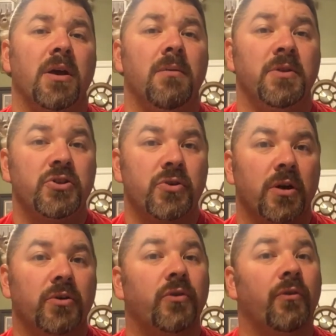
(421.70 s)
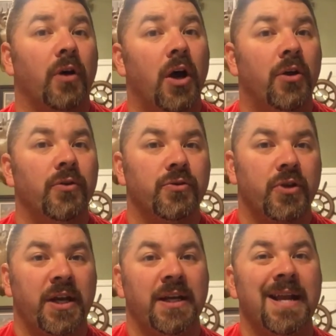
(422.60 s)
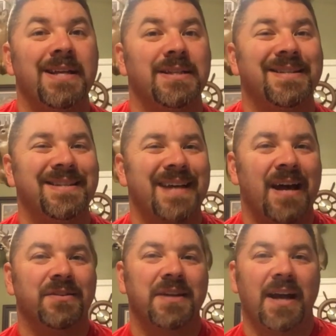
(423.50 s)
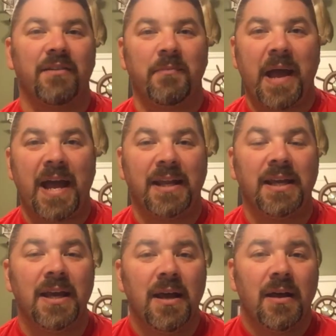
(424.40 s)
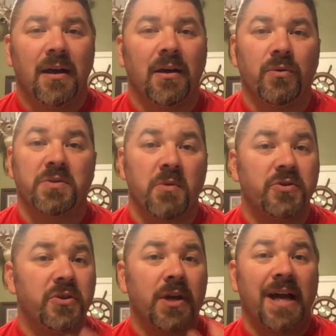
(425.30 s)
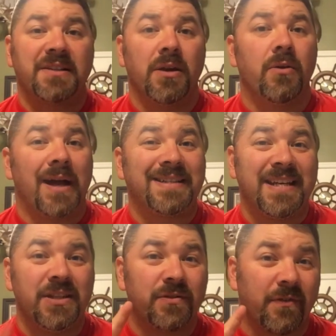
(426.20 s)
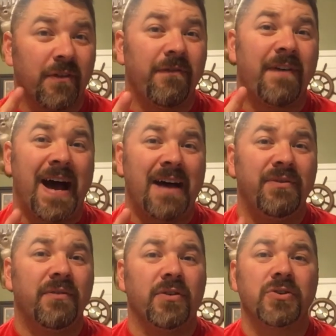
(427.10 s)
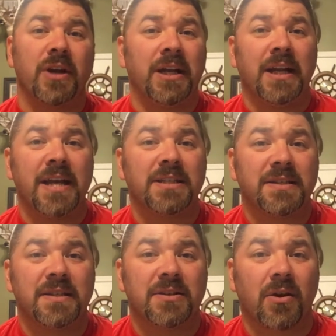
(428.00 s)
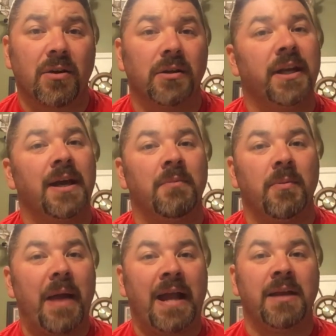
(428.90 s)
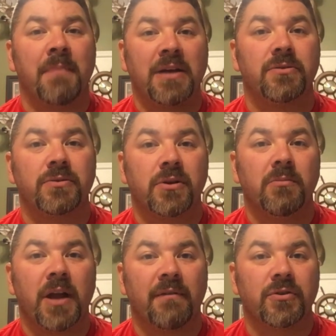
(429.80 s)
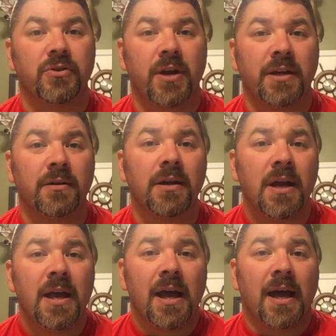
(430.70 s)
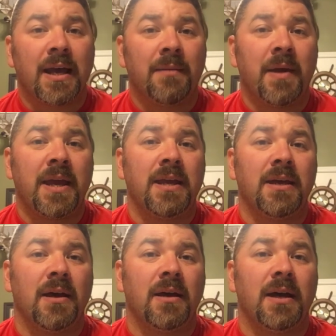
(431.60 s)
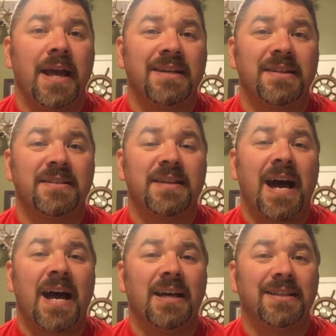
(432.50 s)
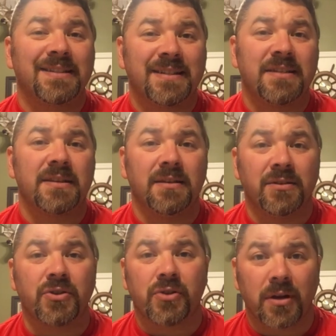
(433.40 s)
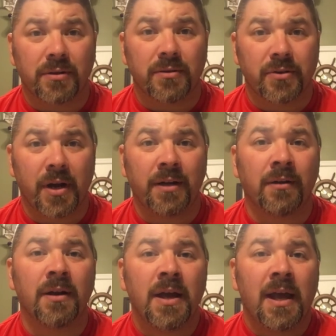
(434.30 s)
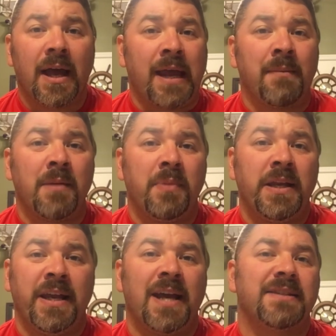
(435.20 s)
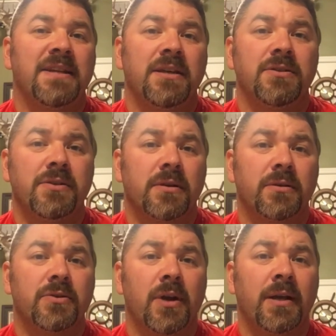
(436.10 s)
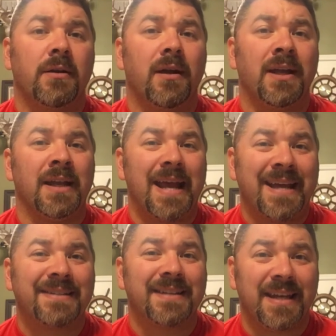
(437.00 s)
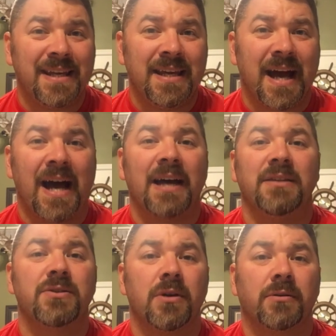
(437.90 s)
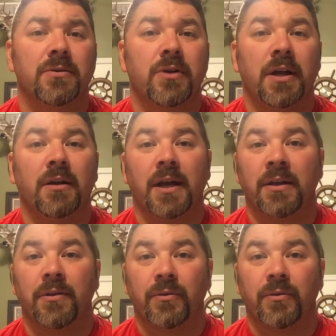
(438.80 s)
become instructors for other training agencies outside of PADI, which most of you guys know. I teach for 5 different training agencies currently. I'm a PADI Master Scuba Diver Trainer. I am a SSI Assistant Instructor Trainer. I am a PDIC Instructor Trainer, an SEI Instructor Trainer, and a